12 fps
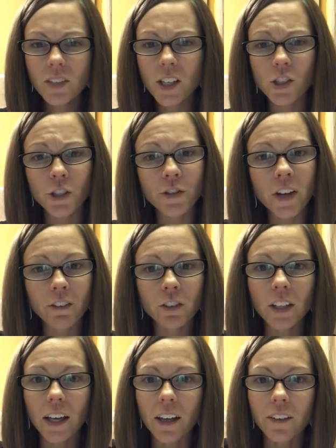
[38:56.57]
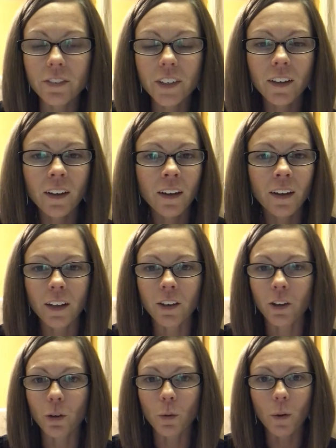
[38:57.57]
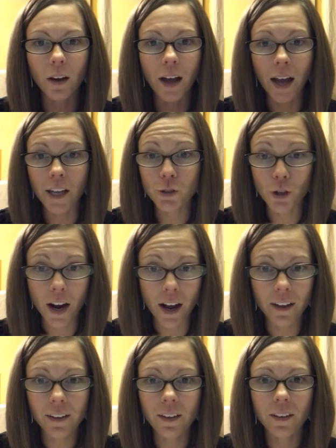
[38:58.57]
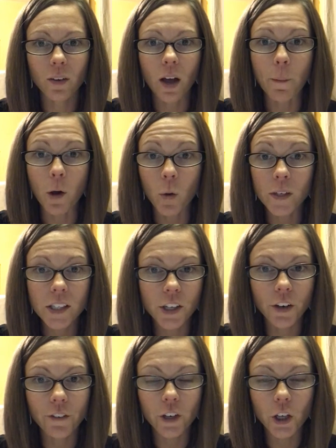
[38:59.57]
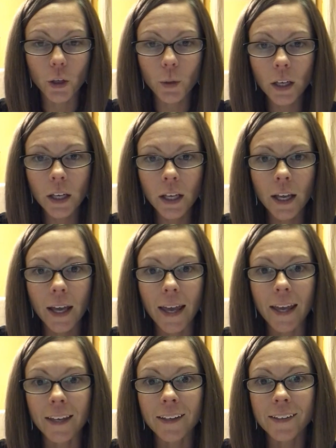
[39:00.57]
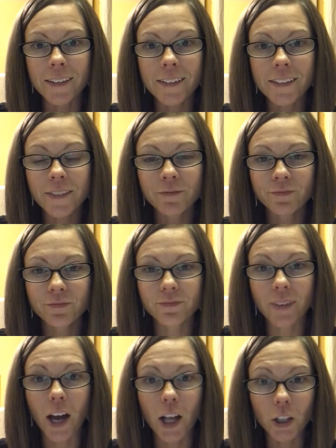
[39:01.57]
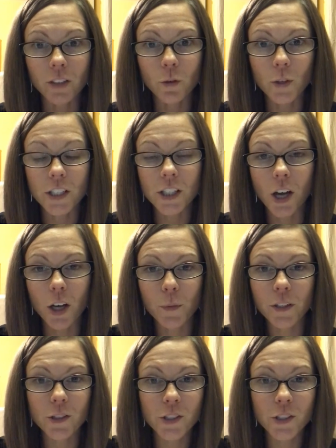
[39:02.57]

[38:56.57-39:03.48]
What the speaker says: So you're never left, you know, high and dry. I'm always here for you. And I look forward to talking with you